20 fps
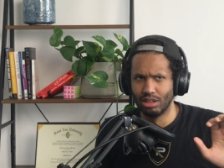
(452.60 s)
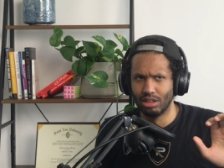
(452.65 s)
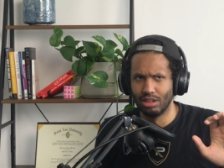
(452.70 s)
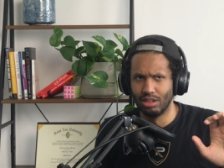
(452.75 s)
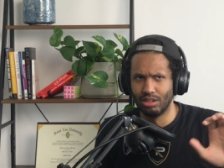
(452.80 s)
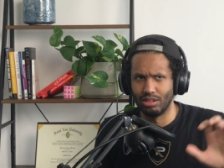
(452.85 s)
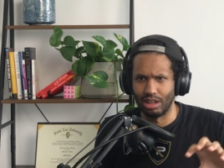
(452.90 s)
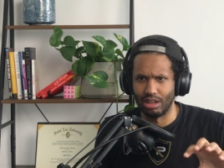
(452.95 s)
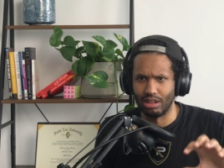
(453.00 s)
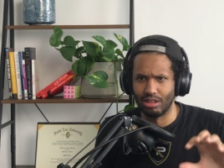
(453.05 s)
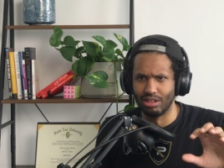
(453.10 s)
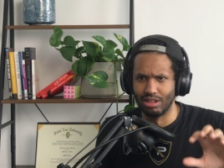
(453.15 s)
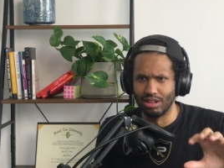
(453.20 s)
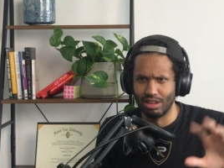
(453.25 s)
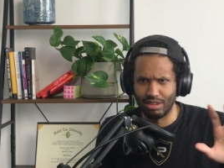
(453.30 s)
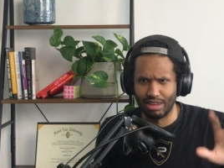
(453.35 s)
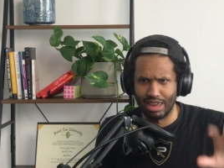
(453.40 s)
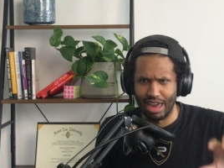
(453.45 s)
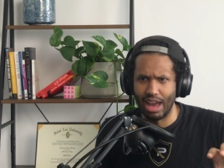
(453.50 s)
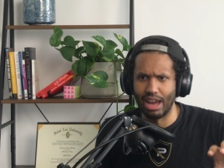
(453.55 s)
Satan
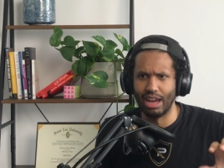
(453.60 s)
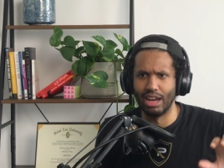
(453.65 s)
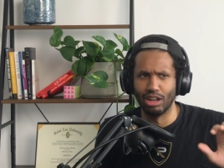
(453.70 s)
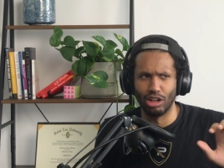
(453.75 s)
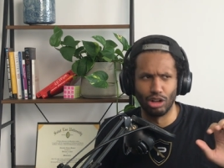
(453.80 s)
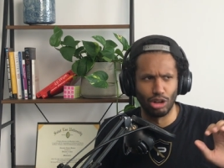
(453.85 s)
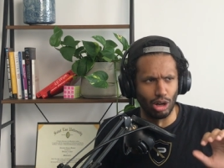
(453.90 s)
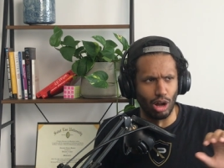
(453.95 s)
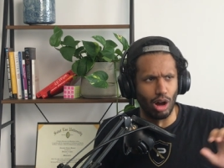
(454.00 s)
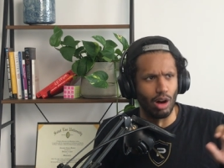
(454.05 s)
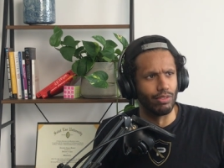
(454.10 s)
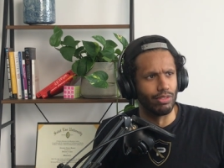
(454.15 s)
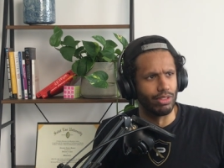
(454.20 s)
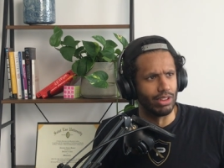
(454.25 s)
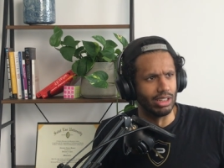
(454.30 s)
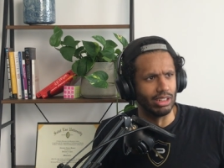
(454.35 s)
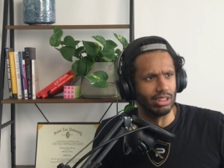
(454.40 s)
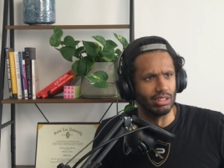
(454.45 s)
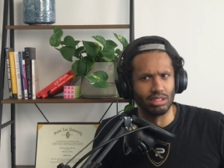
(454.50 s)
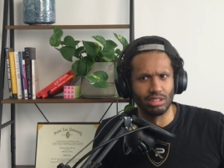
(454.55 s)
is gay in a lot of
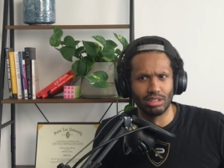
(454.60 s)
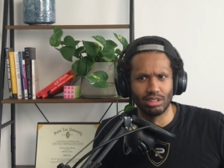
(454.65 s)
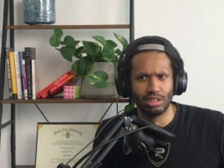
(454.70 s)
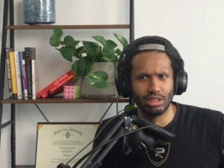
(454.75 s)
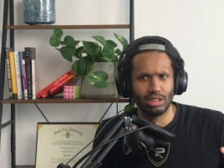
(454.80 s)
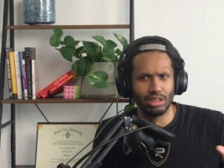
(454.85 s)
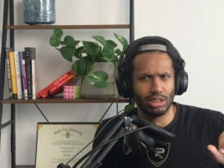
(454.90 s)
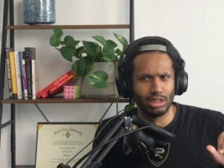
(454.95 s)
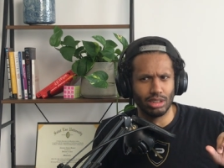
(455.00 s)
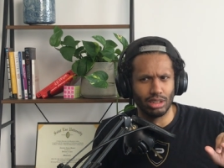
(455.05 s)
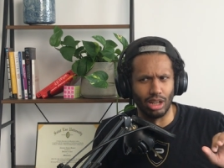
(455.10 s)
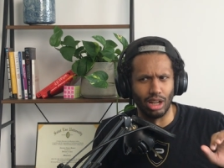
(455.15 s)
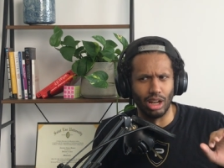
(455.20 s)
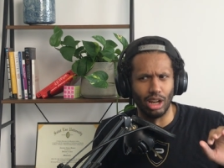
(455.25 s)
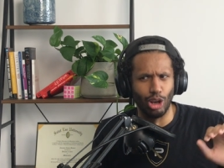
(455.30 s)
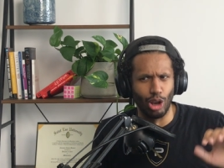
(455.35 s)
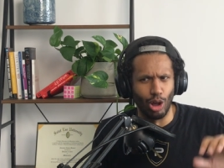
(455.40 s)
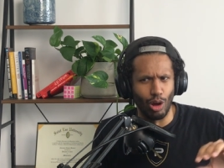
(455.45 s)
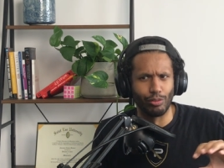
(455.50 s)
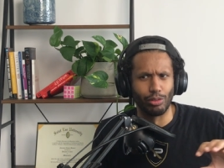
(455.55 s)
things. Like,
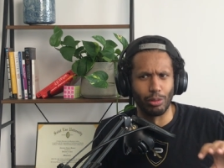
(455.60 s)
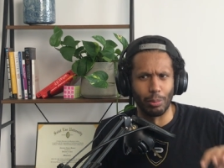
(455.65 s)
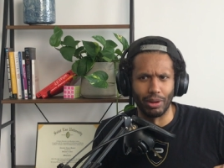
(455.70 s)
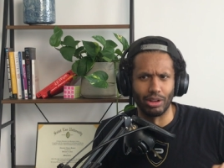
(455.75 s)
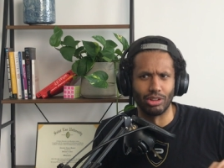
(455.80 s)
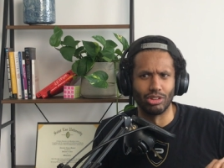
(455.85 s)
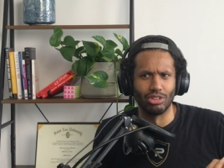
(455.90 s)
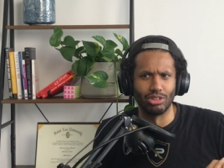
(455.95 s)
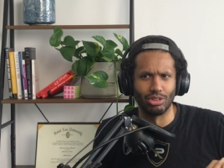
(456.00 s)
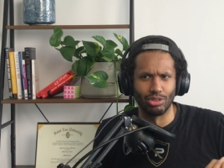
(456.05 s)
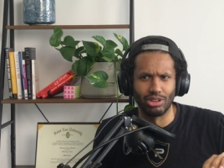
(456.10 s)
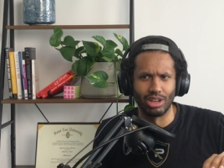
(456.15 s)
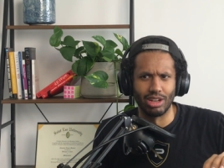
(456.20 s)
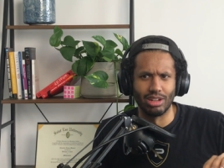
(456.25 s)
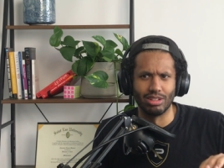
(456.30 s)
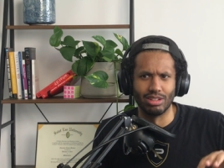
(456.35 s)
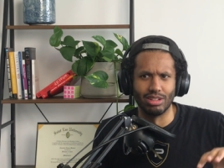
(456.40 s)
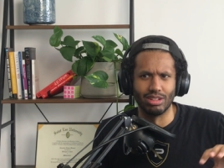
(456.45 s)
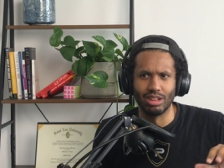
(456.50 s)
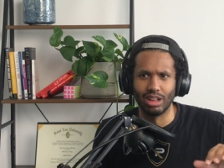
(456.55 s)
a lot of depictions of
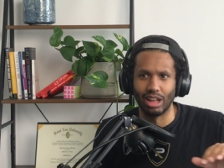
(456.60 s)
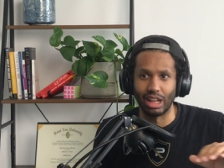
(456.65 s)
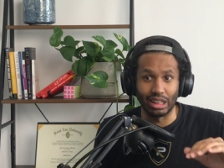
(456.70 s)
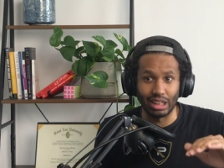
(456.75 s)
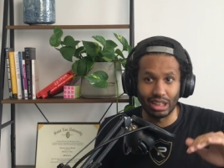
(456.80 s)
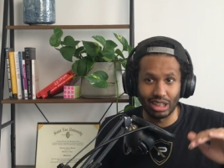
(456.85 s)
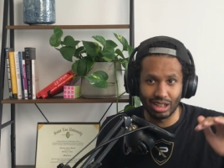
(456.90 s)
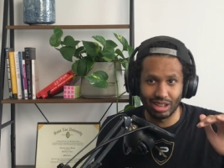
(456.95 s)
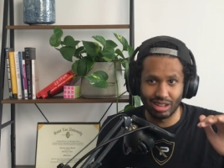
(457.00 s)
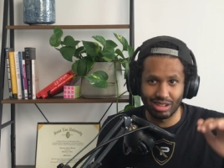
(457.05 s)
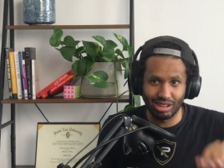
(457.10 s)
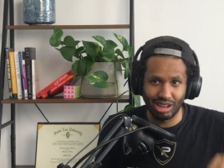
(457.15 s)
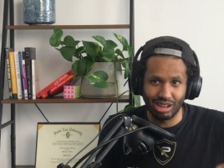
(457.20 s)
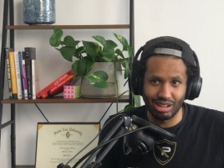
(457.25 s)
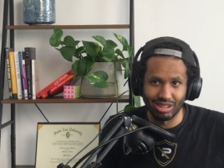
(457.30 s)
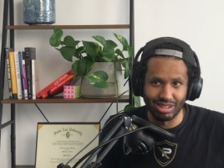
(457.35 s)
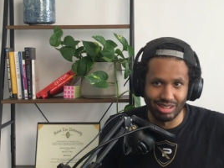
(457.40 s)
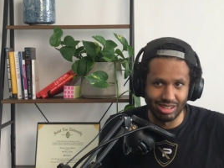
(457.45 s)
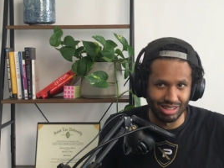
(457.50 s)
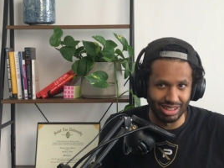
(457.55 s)
Satan. Like,
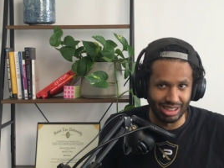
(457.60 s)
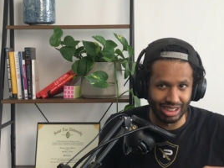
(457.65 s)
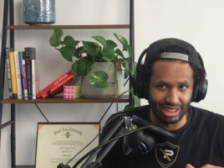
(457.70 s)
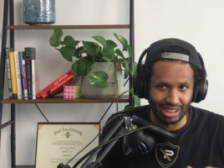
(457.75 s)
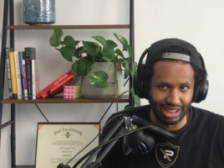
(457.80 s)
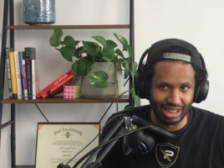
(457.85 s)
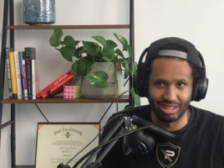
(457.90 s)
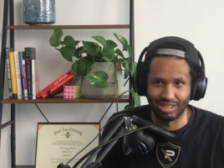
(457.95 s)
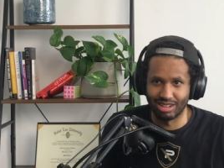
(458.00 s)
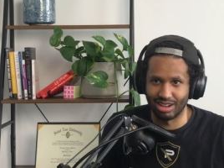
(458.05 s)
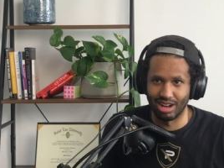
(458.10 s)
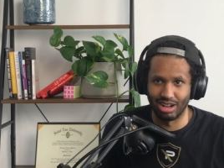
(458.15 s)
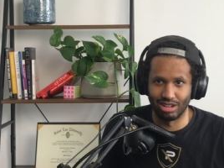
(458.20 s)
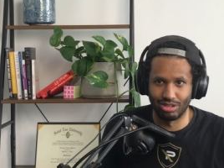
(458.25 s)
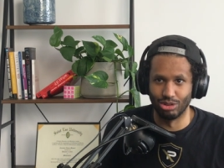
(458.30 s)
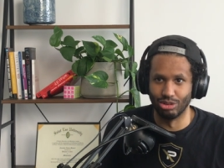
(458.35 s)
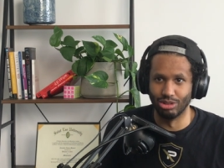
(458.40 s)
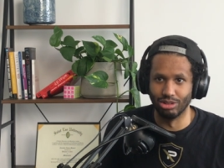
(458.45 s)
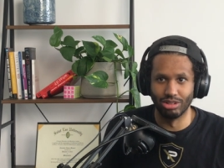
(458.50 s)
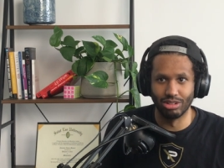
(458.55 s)
Satan's in kids'
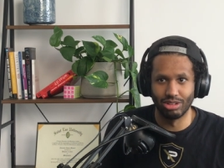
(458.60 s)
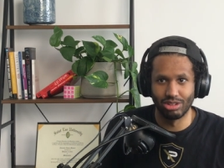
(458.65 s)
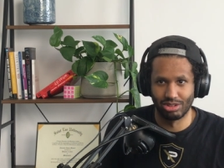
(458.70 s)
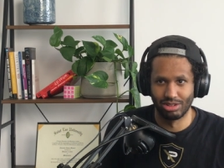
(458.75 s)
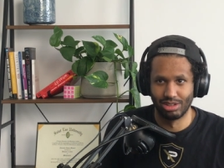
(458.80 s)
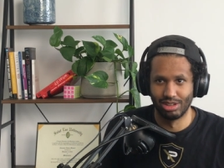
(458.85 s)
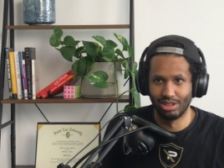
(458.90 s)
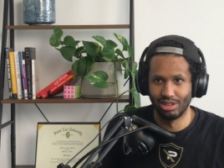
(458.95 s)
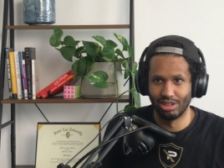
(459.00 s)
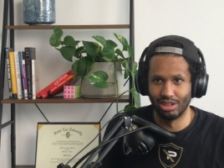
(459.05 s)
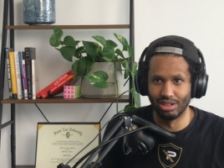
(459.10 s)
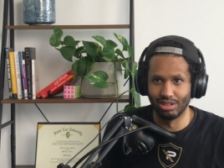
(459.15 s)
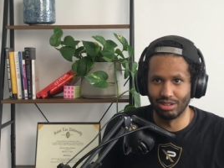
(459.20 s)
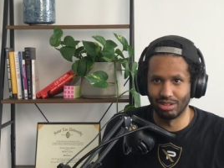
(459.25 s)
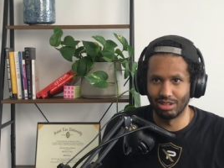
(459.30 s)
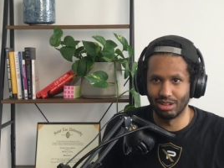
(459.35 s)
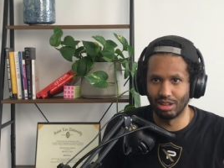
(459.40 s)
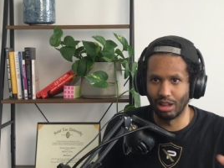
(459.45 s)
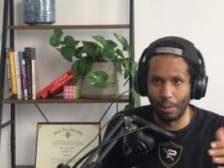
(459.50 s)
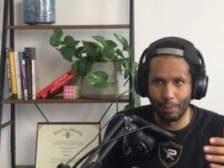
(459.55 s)
cartoons.
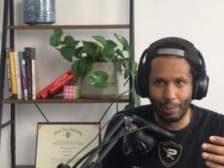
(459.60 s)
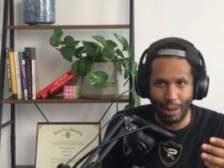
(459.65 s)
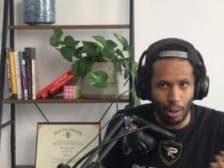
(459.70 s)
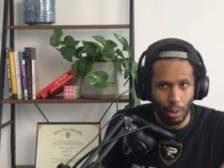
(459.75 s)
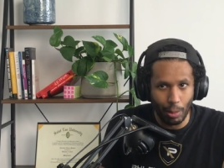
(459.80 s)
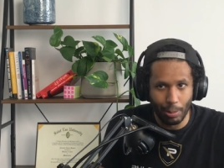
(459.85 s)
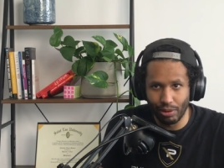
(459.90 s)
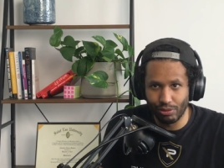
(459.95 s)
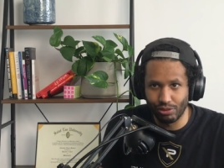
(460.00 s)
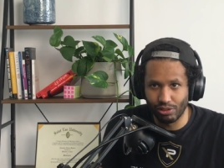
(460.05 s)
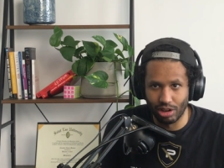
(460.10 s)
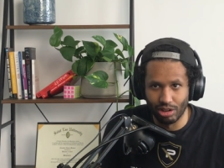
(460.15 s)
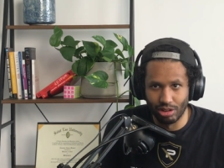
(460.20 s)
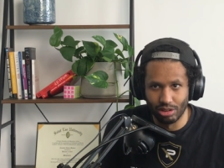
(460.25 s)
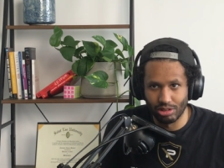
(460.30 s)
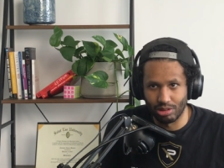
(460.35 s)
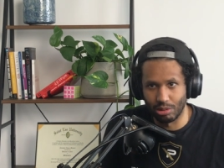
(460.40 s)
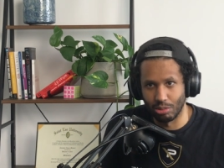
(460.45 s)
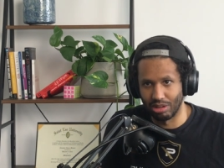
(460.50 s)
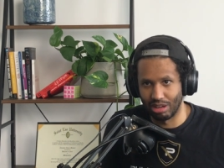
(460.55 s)
As like, Powerpuff
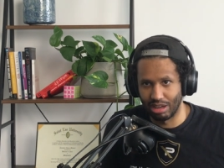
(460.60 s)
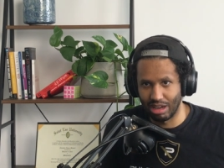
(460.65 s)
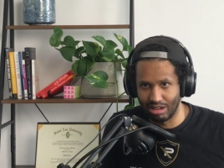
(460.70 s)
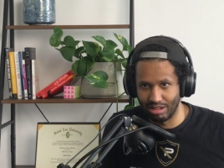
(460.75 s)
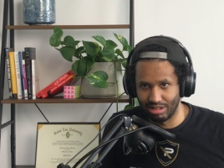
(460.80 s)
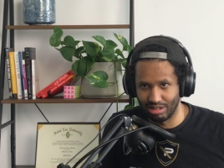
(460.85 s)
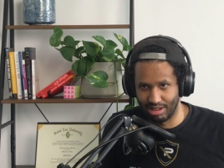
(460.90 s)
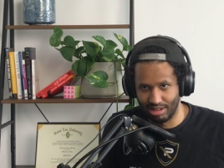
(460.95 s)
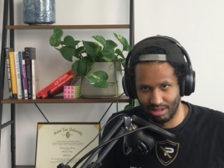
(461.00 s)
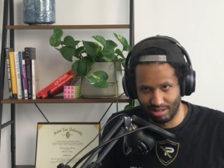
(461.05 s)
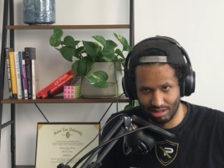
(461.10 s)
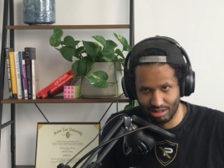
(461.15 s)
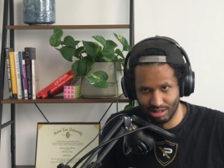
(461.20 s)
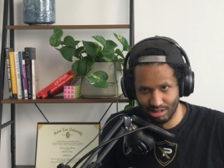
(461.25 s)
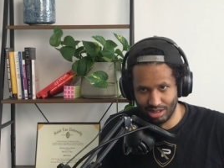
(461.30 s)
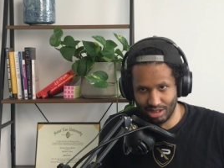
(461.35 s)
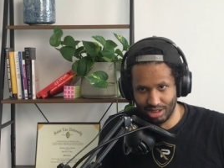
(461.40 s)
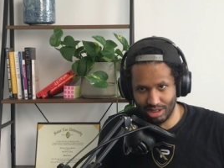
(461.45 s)
Girls, there was a gay Satan.